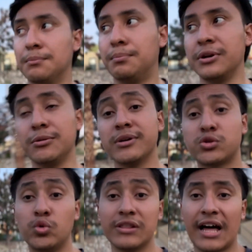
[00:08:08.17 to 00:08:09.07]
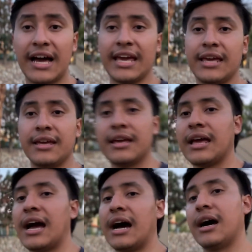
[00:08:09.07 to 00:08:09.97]
but you must rely
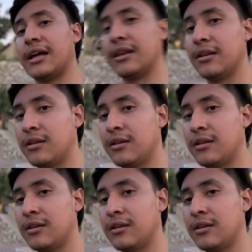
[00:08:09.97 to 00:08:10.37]
on